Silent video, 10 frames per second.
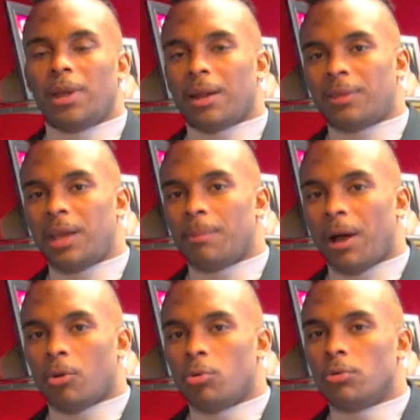got to think
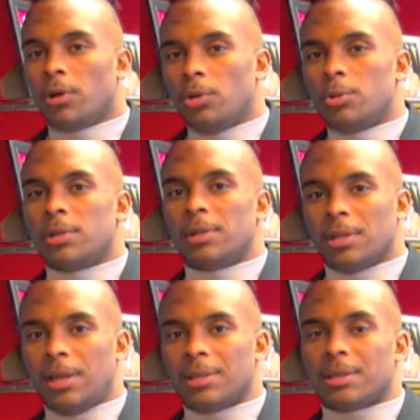about who they're using it
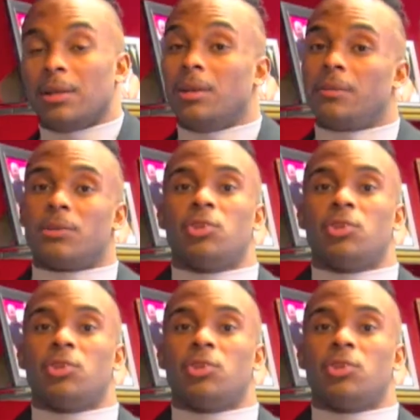against, another